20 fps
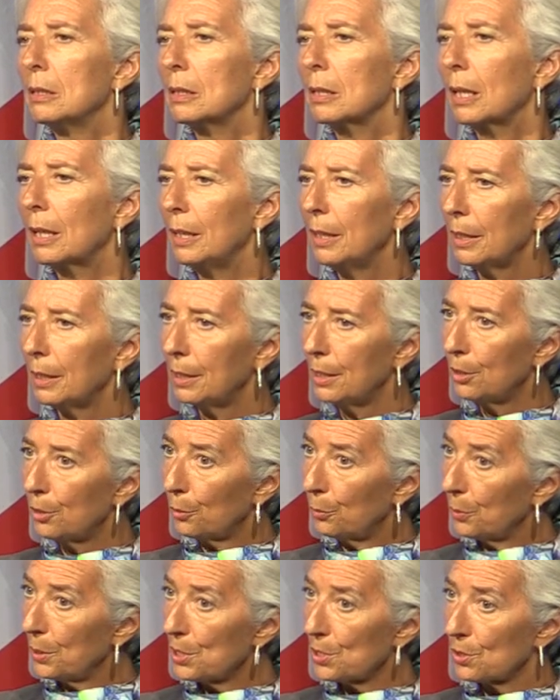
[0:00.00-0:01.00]
Clearly,
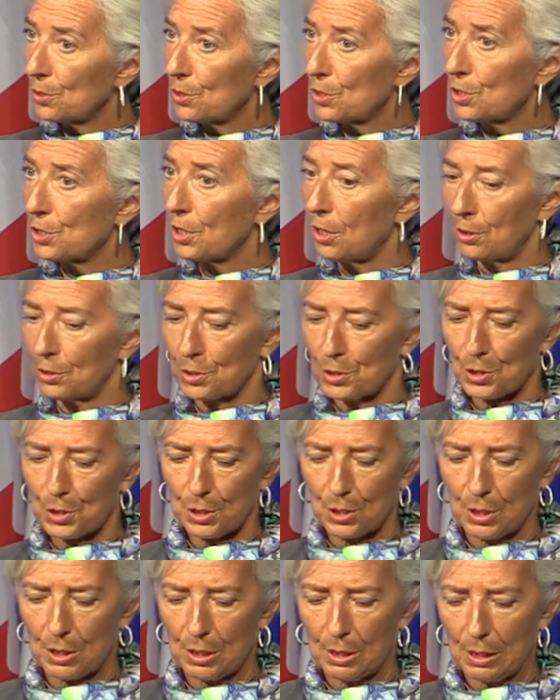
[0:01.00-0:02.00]
the recent
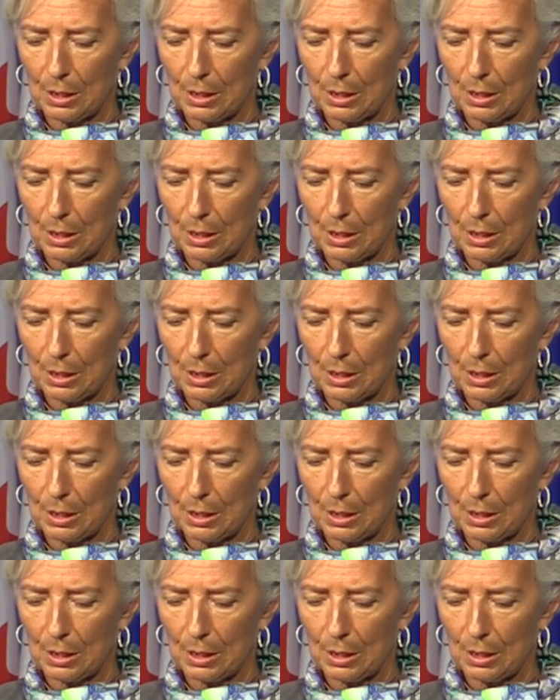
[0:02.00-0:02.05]
stance